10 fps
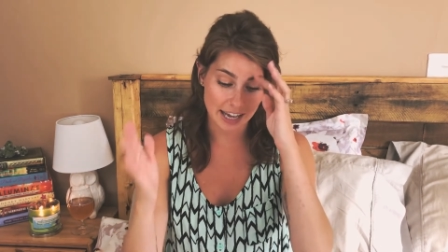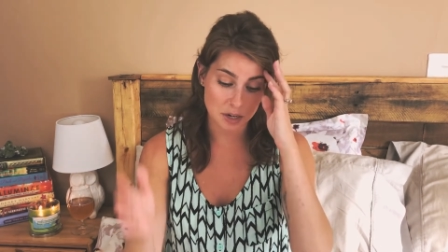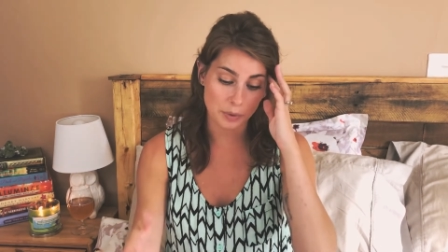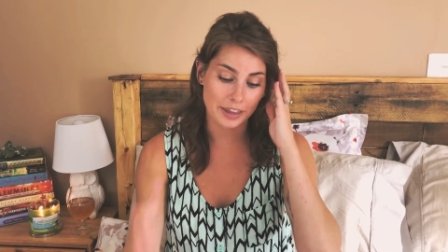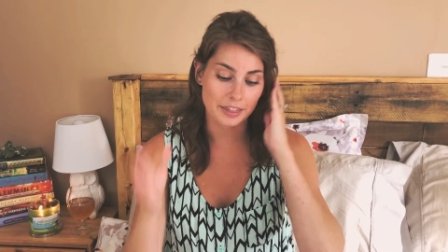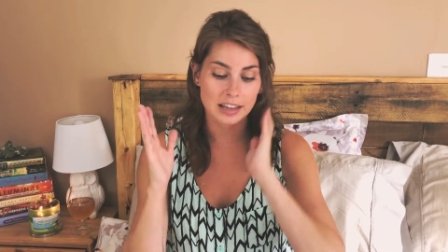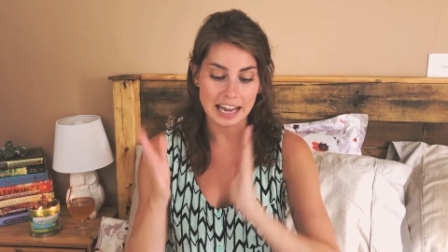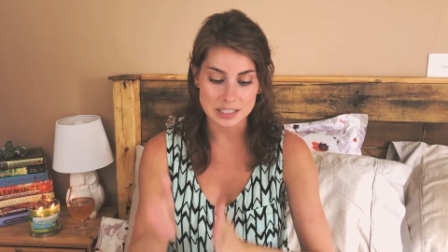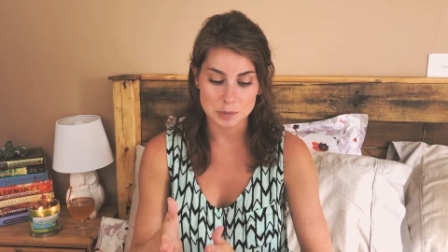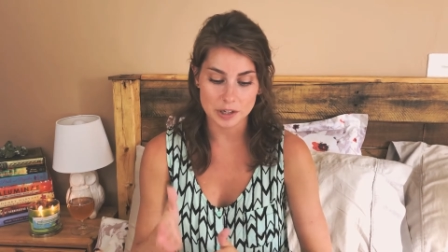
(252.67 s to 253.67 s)
Anyway, the
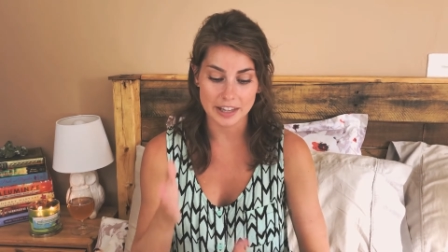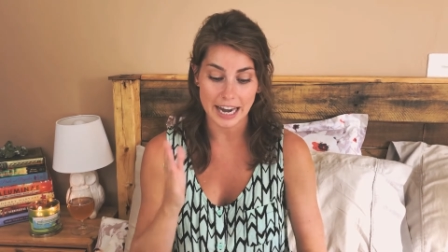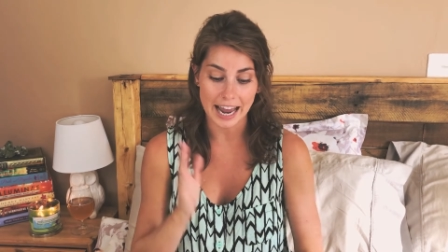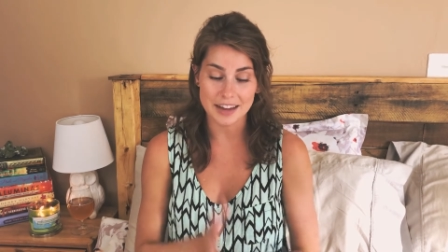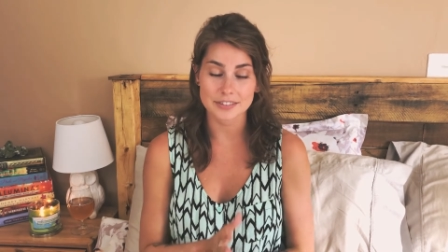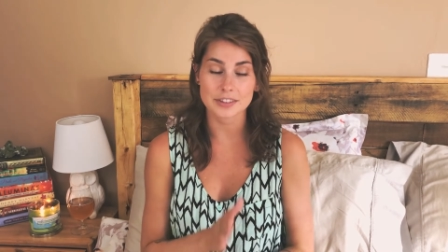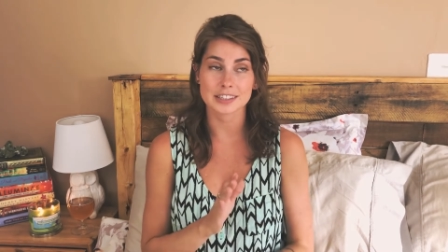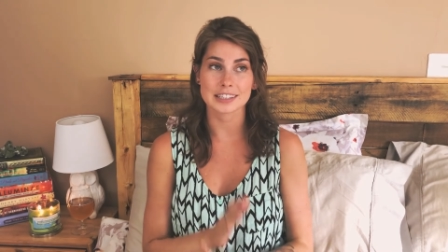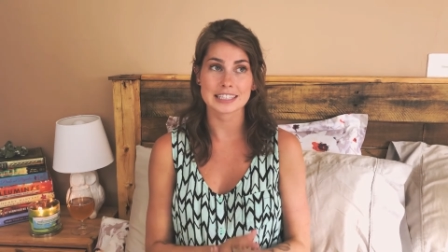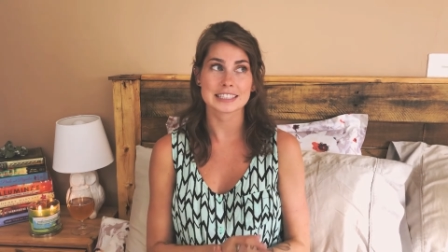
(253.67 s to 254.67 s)
last book that I have on
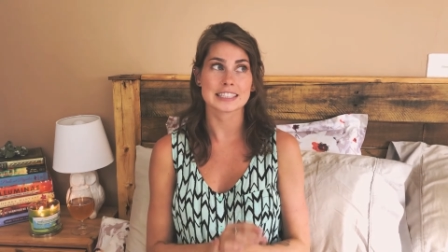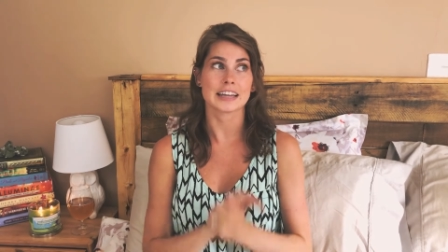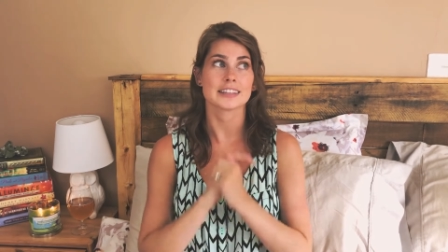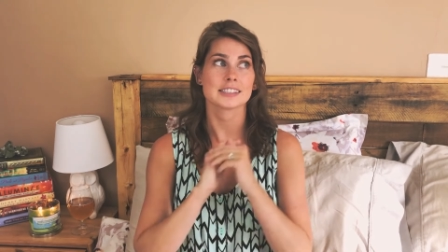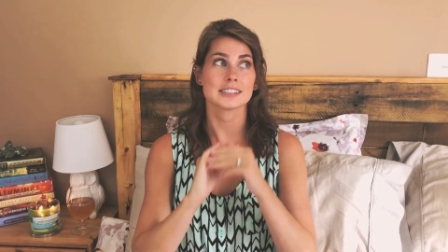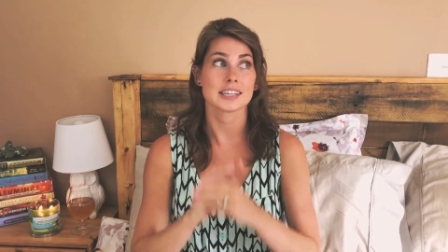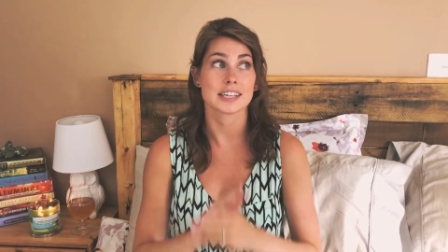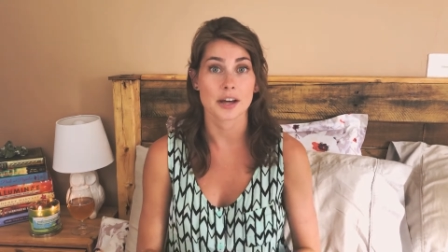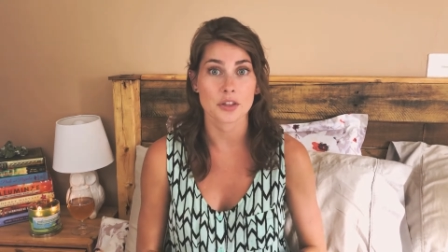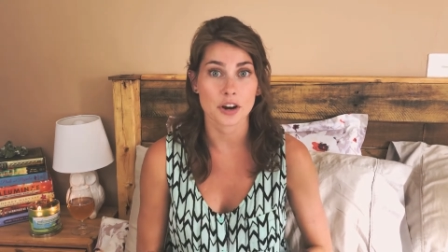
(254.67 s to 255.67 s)
the list, and this is
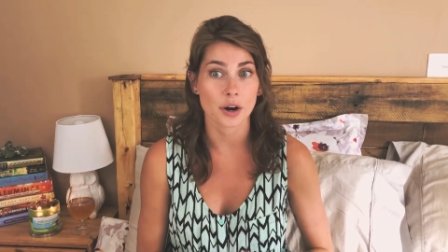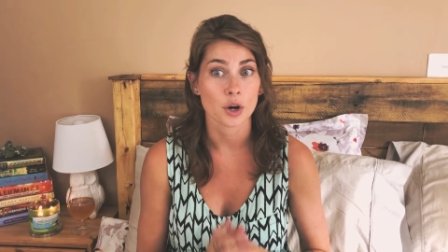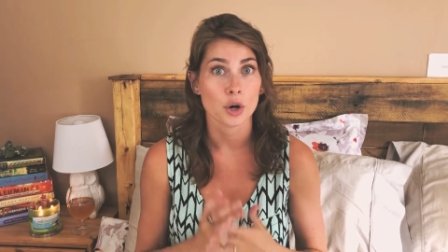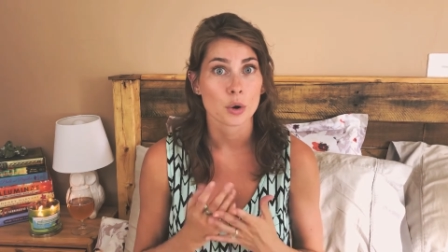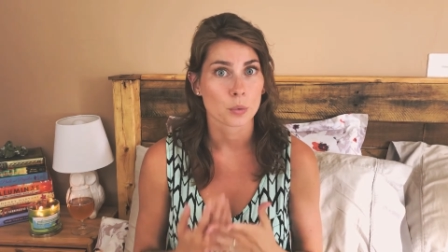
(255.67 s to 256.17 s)
another